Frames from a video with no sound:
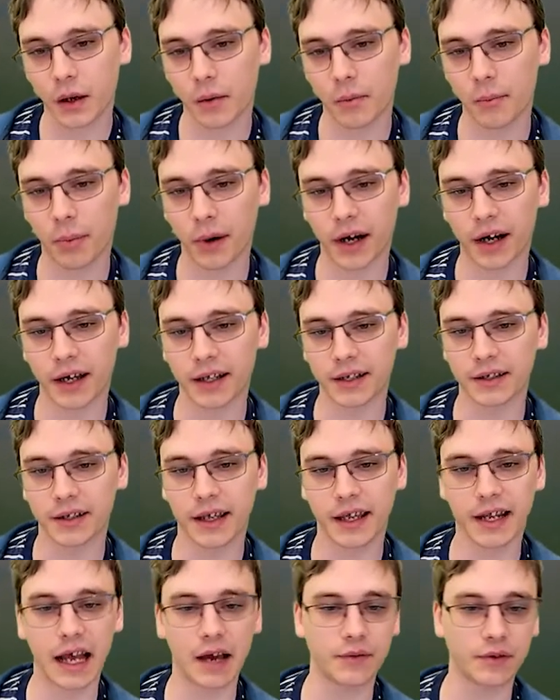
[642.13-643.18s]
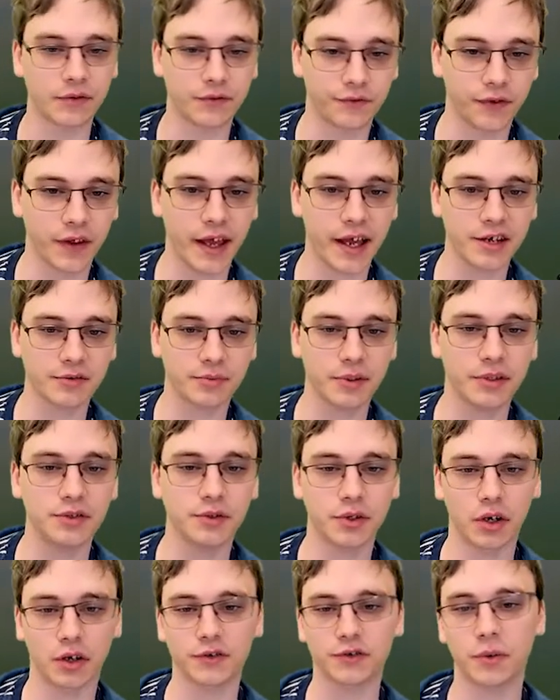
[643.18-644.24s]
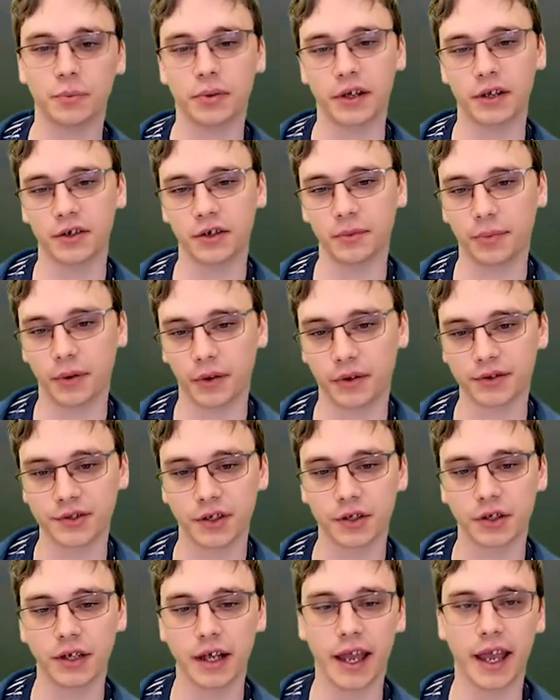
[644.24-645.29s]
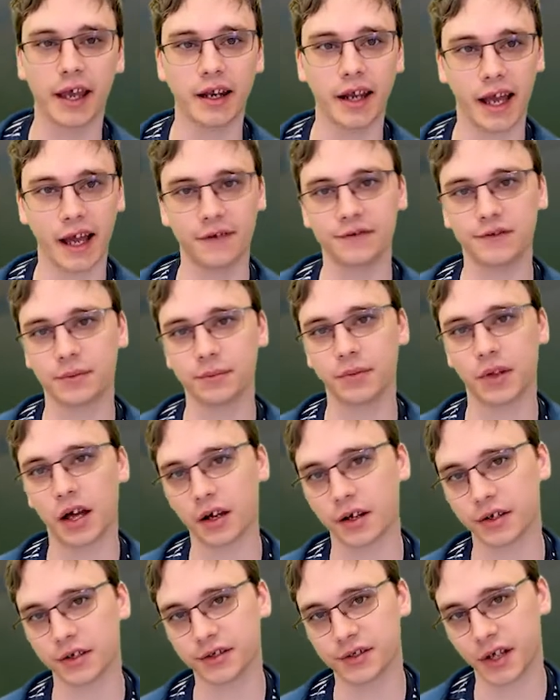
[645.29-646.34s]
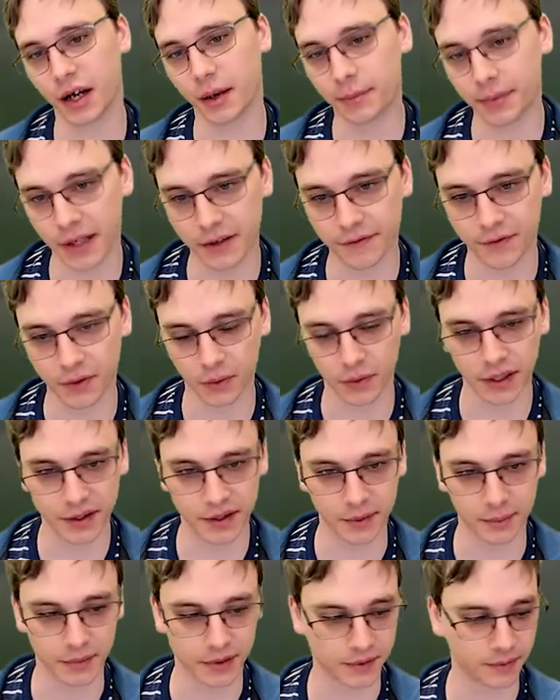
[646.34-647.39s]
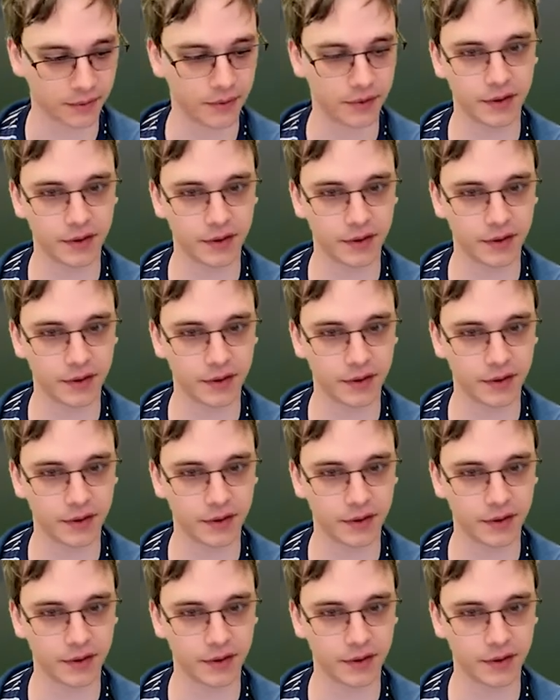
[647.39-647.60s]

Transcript: But it having flash means you can also play it on your opponent's turn and have some blockers up if you need them